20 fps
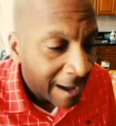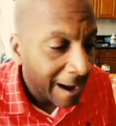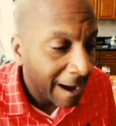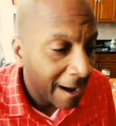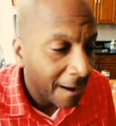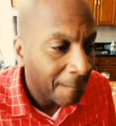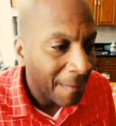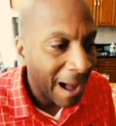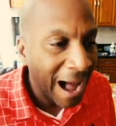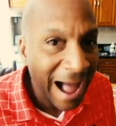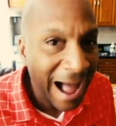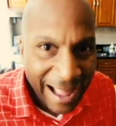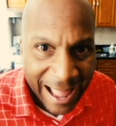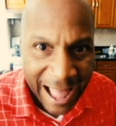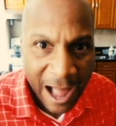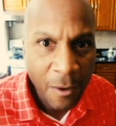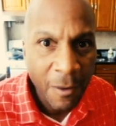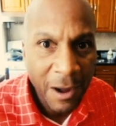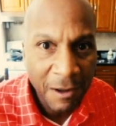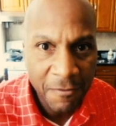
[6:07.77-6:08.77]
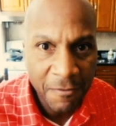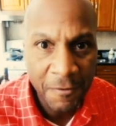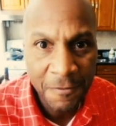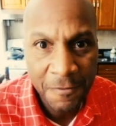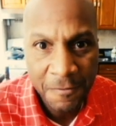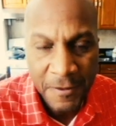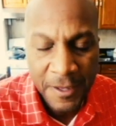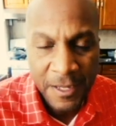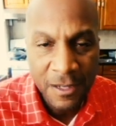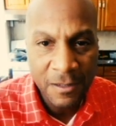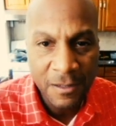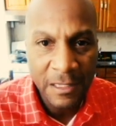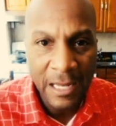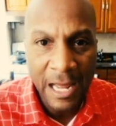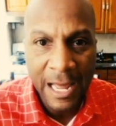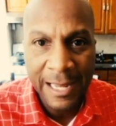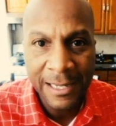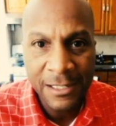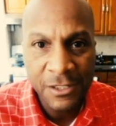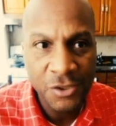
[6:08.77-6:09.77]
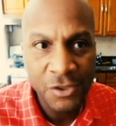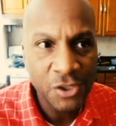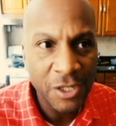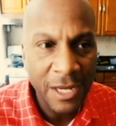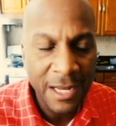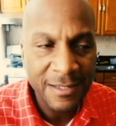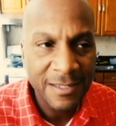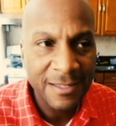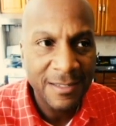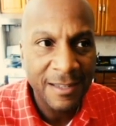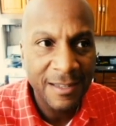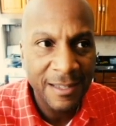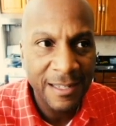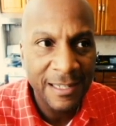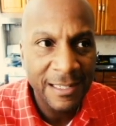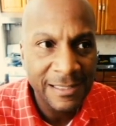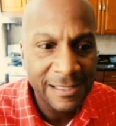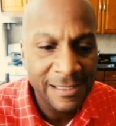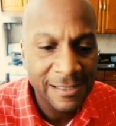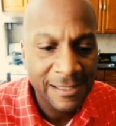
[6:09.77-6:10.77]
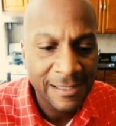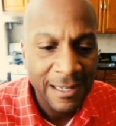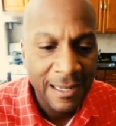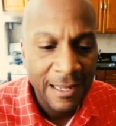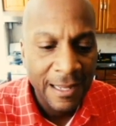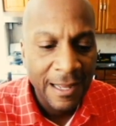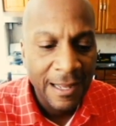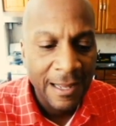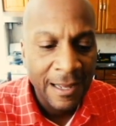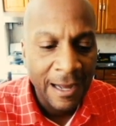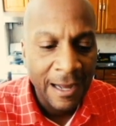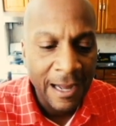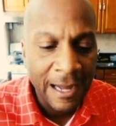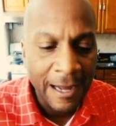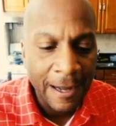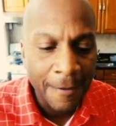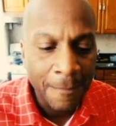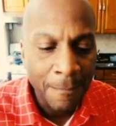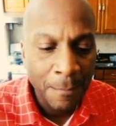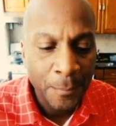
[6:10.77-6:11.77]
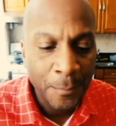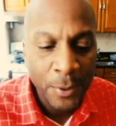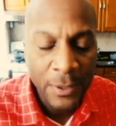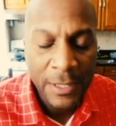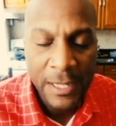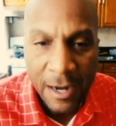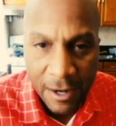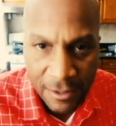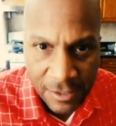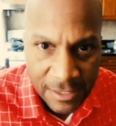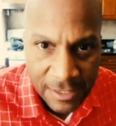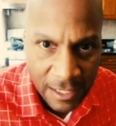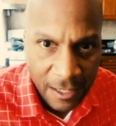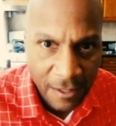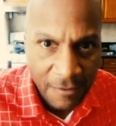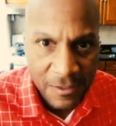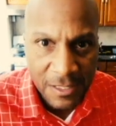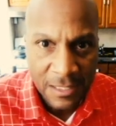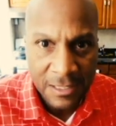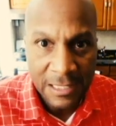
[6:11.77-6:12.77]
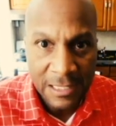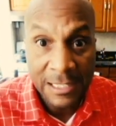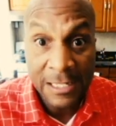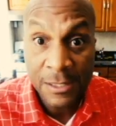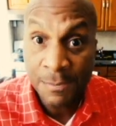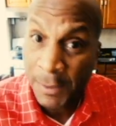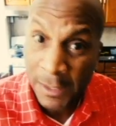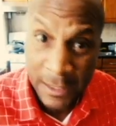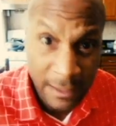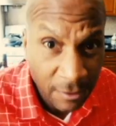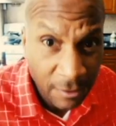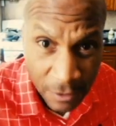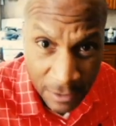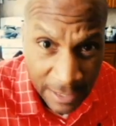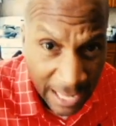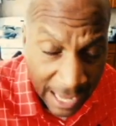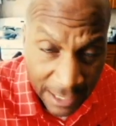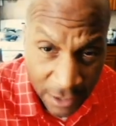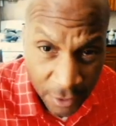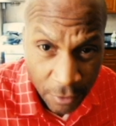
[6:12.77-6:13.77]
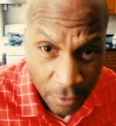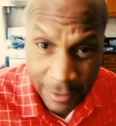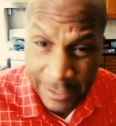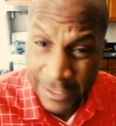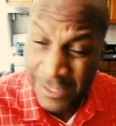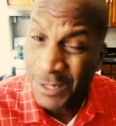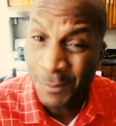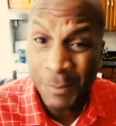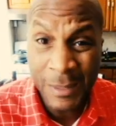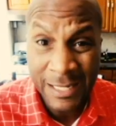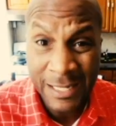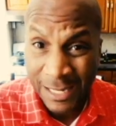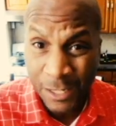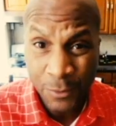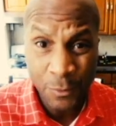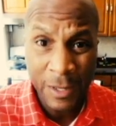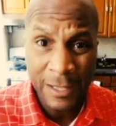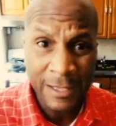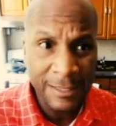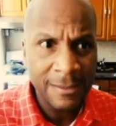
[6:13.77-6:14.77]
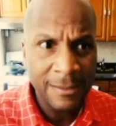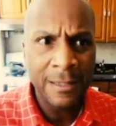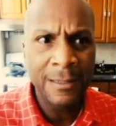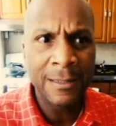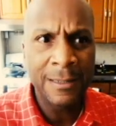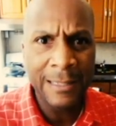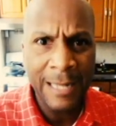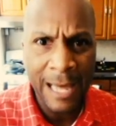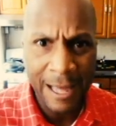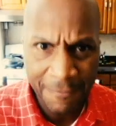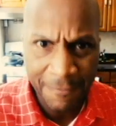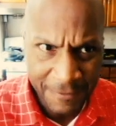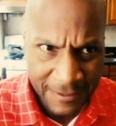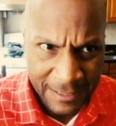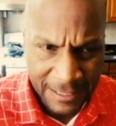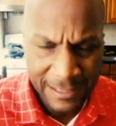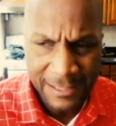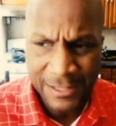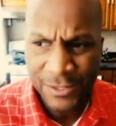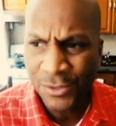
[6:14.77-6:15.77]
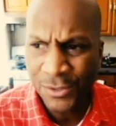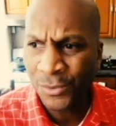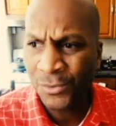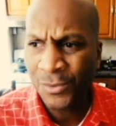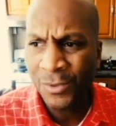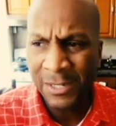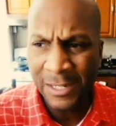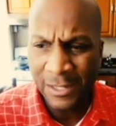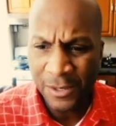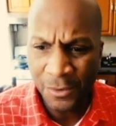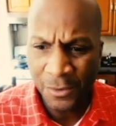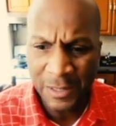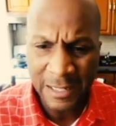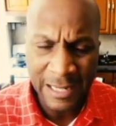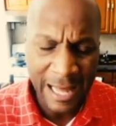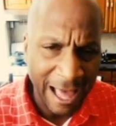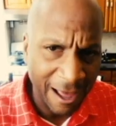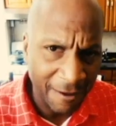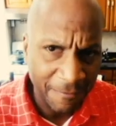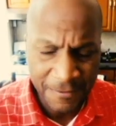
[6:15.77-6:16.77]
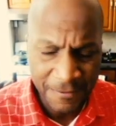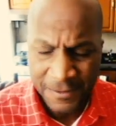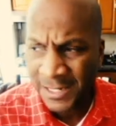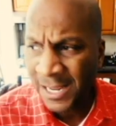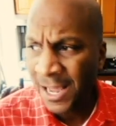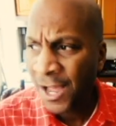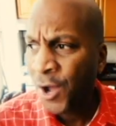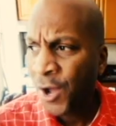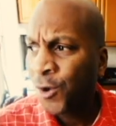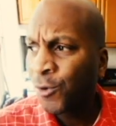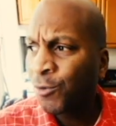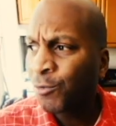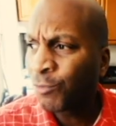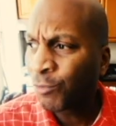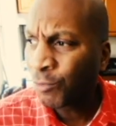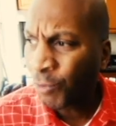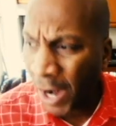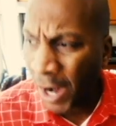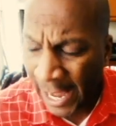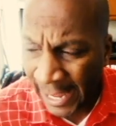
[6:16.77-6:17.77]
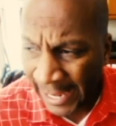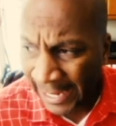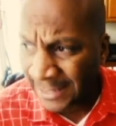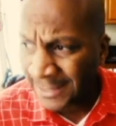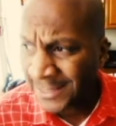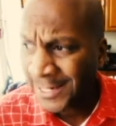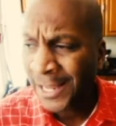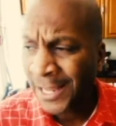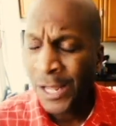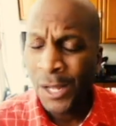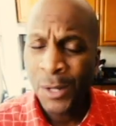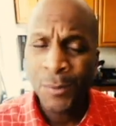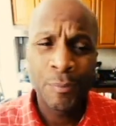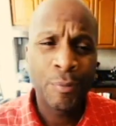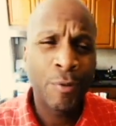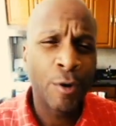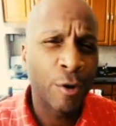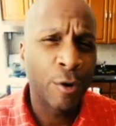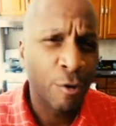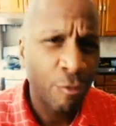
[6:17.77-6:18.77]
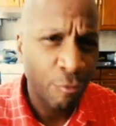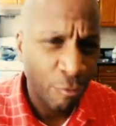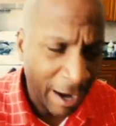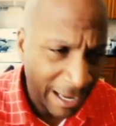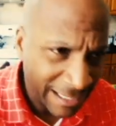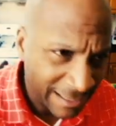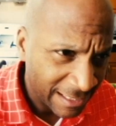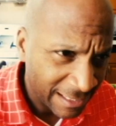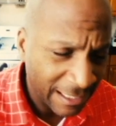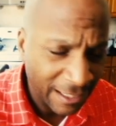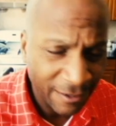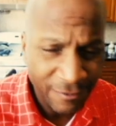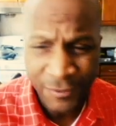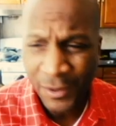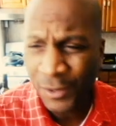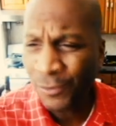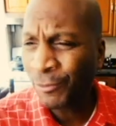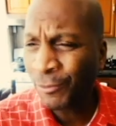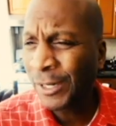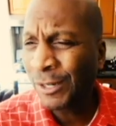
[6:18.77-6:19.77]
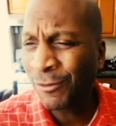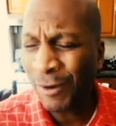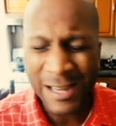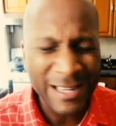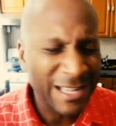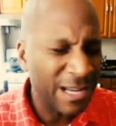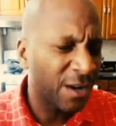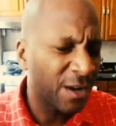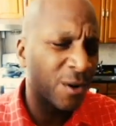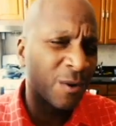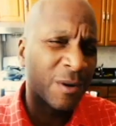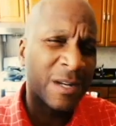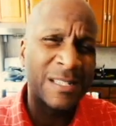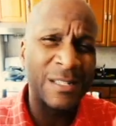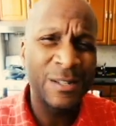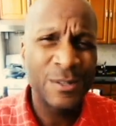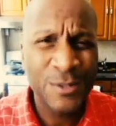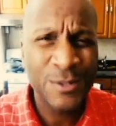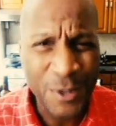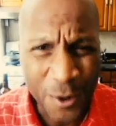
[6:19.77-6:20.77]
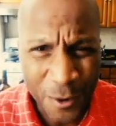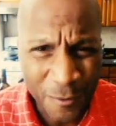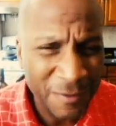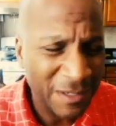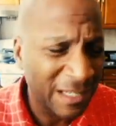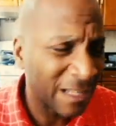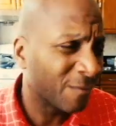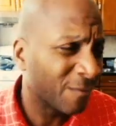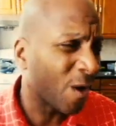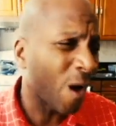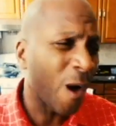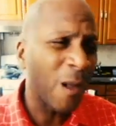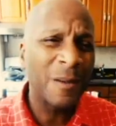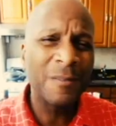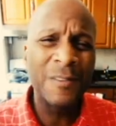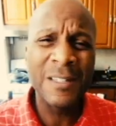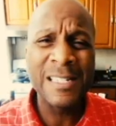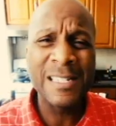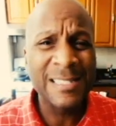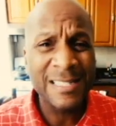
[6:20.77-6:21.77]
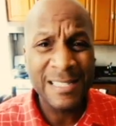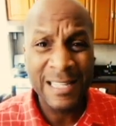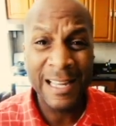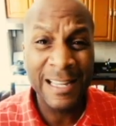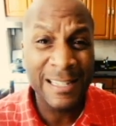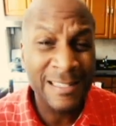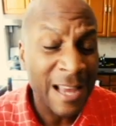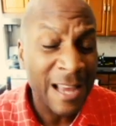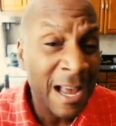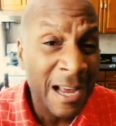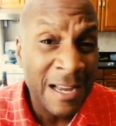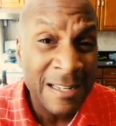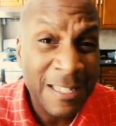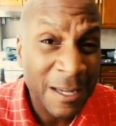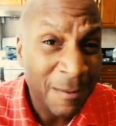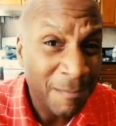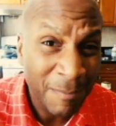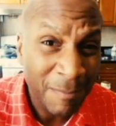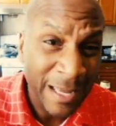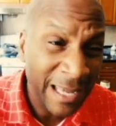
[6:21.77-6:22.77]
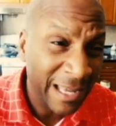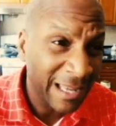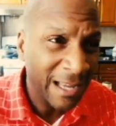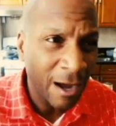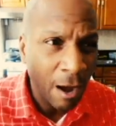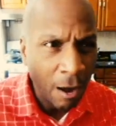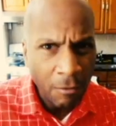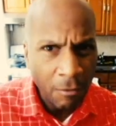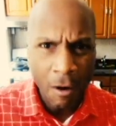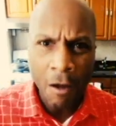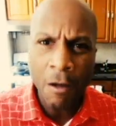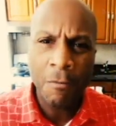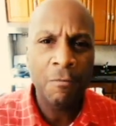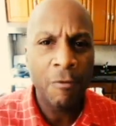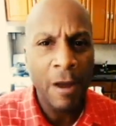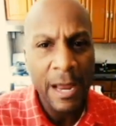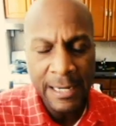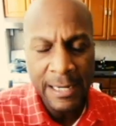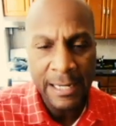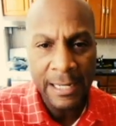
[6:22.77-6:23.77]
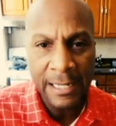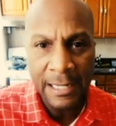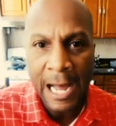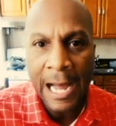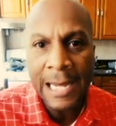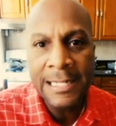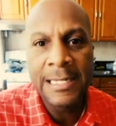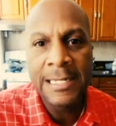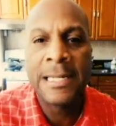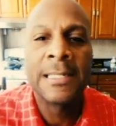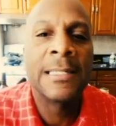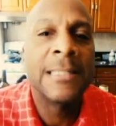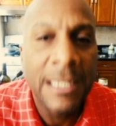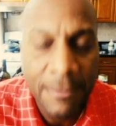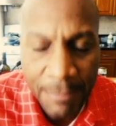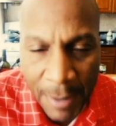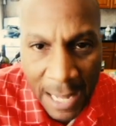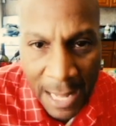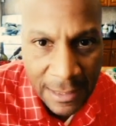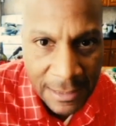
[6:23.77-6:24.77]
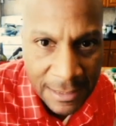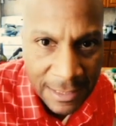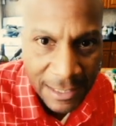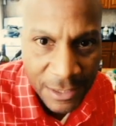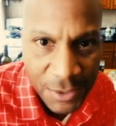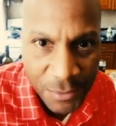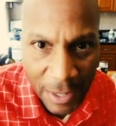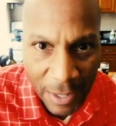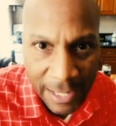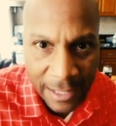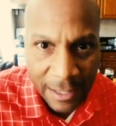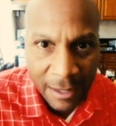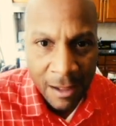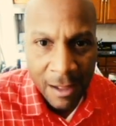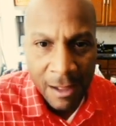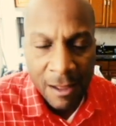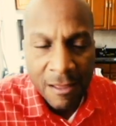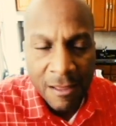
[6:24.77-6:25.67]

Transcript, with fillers: Um, I, however, feel like just this um, putting ourselves into these political categories to begin with, leftist, you know, left, right, progressive, regret, you know, conservative, all of these things to me are already identity politics, right?